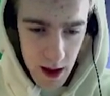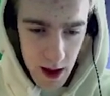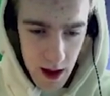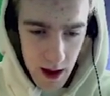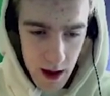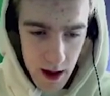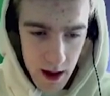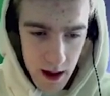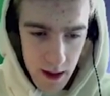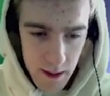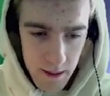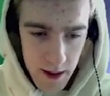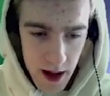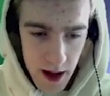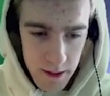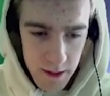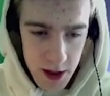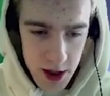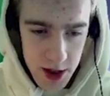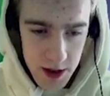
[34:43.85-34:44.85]
Um,
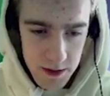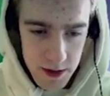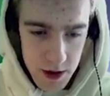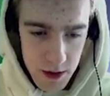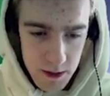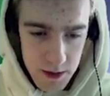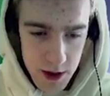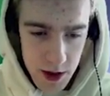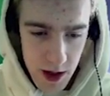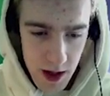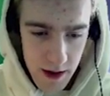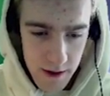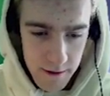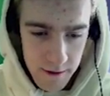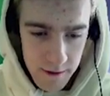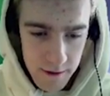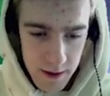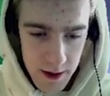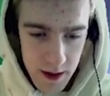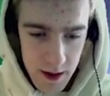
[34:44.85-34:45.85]
how much absorb do you have?
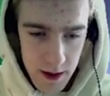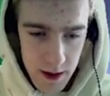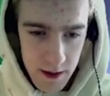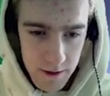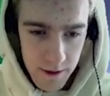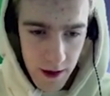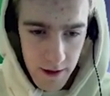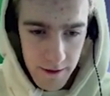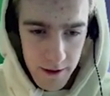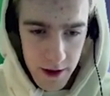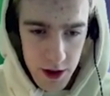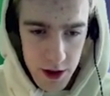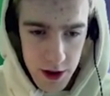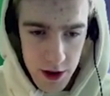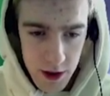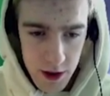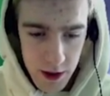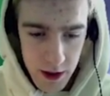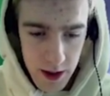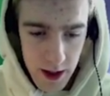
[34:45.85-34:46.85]
five
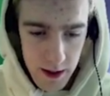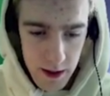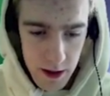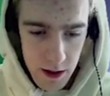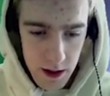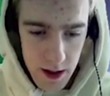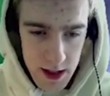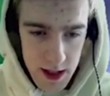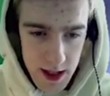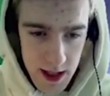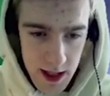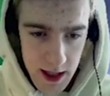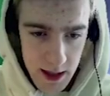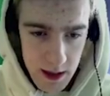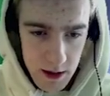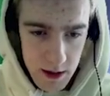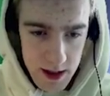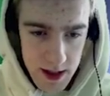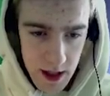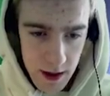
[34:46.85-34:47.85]
hundred. Okay, you need to heal
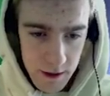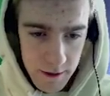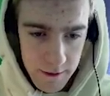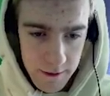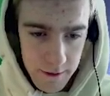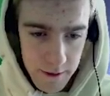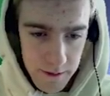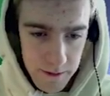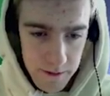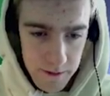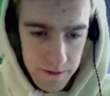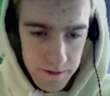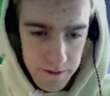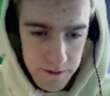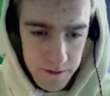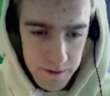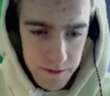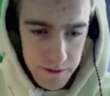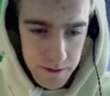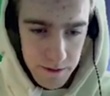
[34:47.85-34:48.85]
yourself.
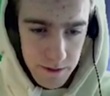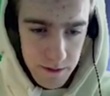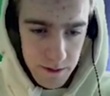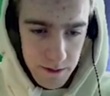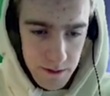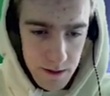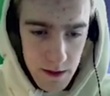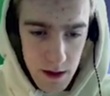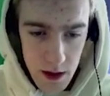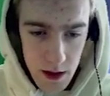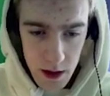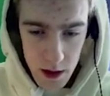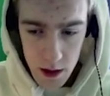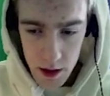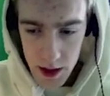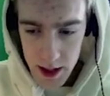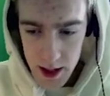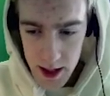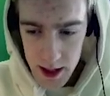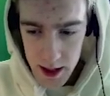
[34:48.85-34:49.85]
You
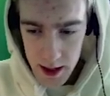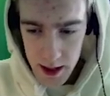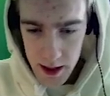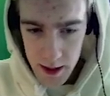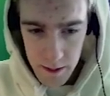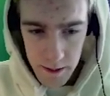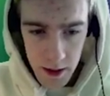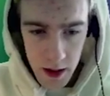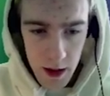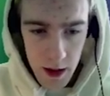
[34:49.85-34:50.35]
can hit him.